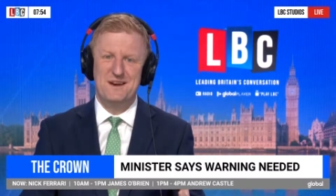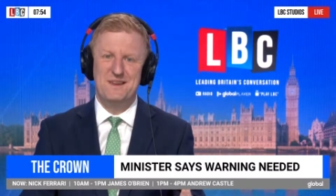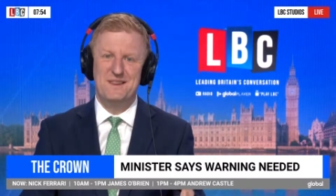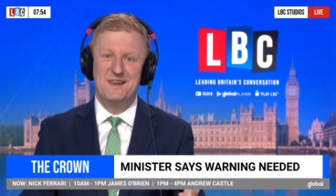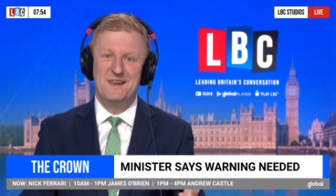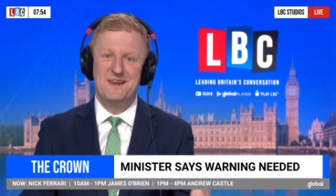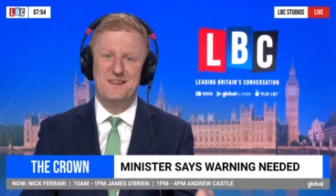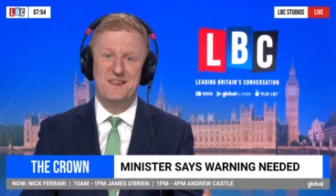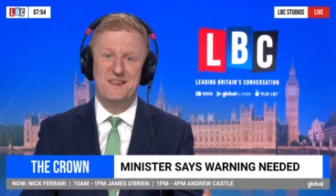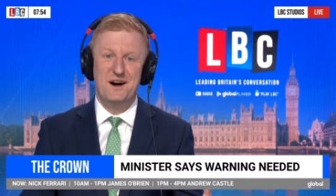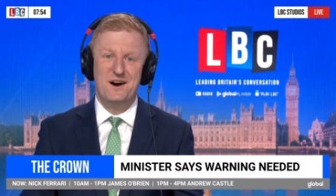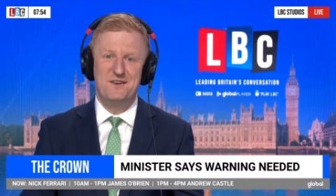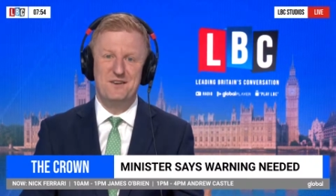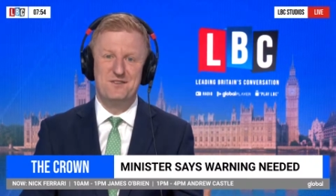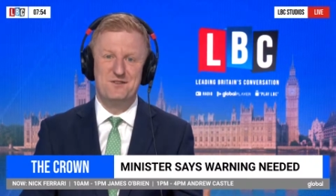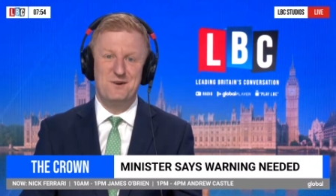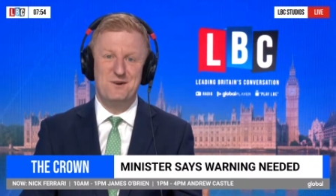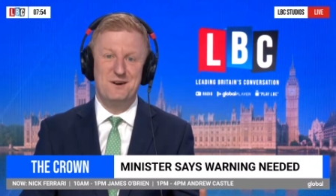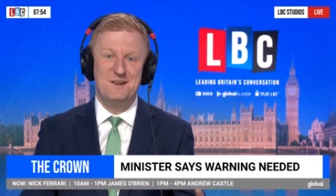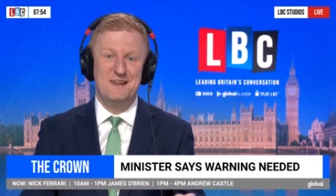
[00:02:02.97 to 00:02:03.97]
uh, the the
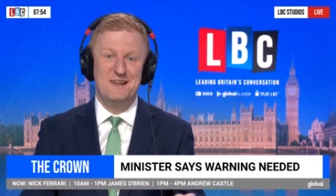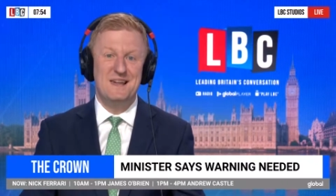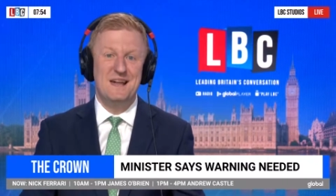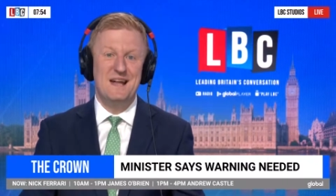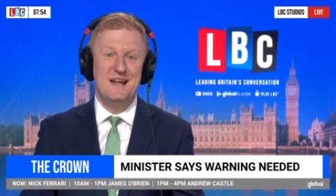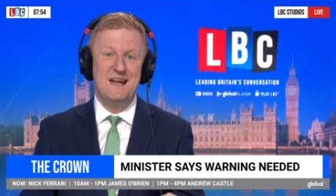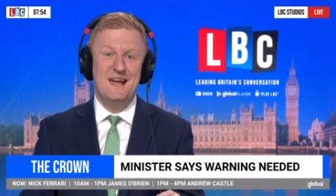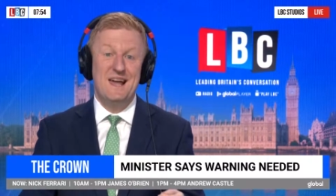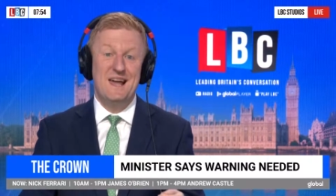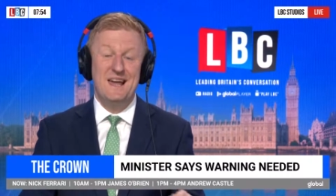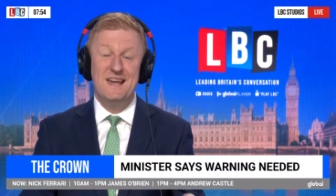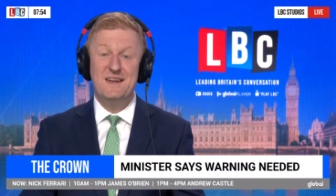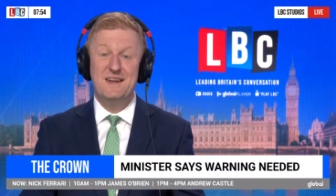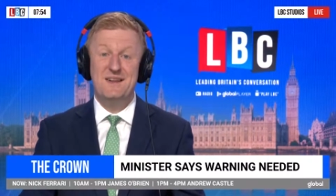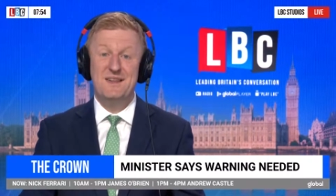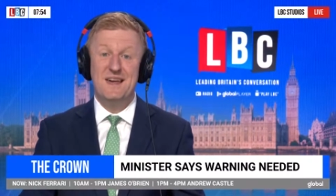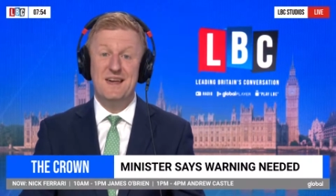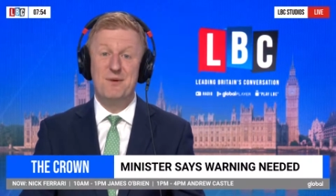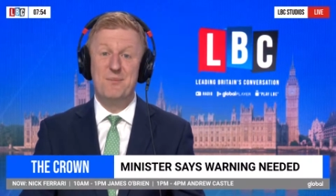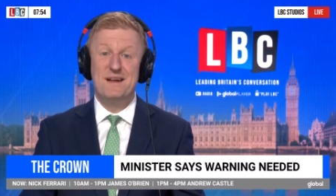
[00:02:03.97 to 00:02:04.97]
arts struggling he
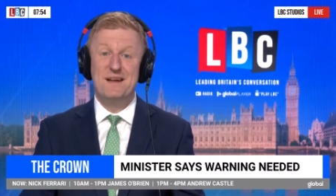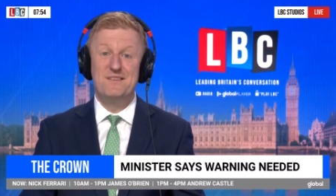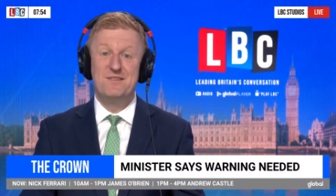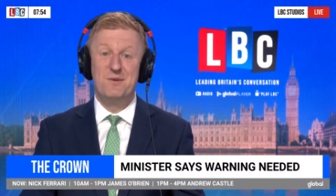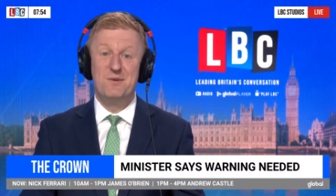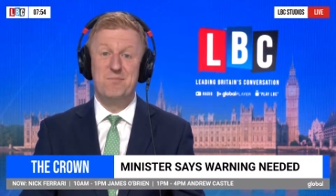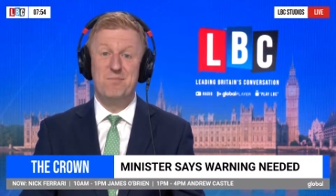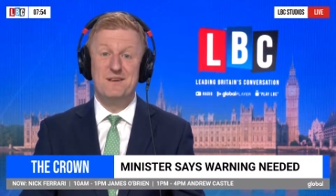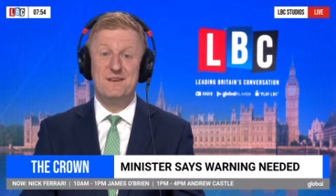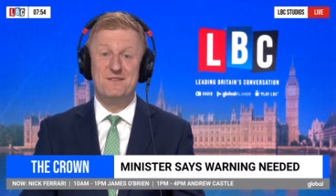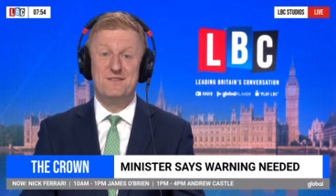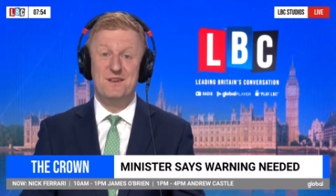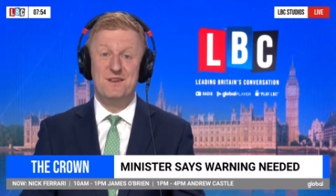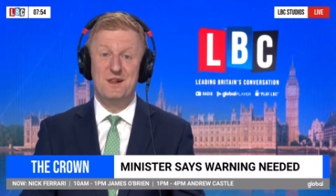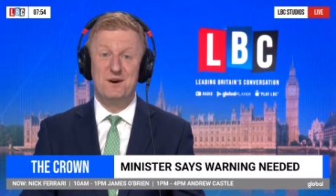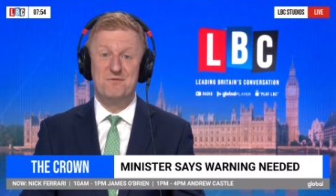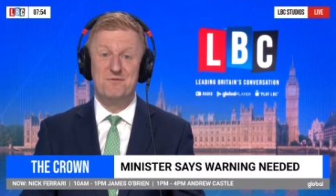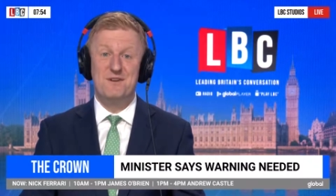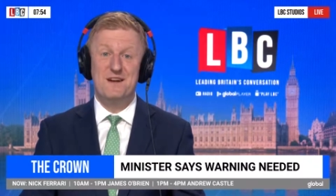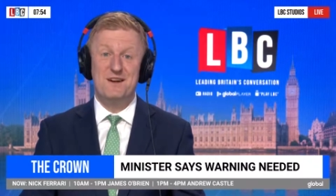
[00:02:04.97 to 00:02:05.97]
he went to
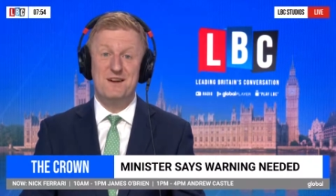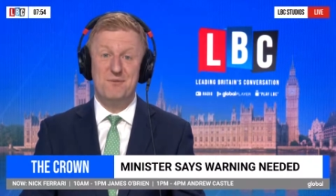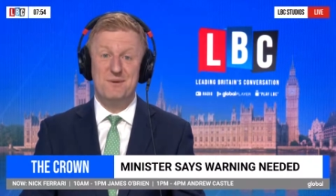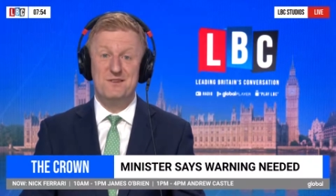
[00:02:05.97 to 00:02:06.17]
Bristol Old Vic,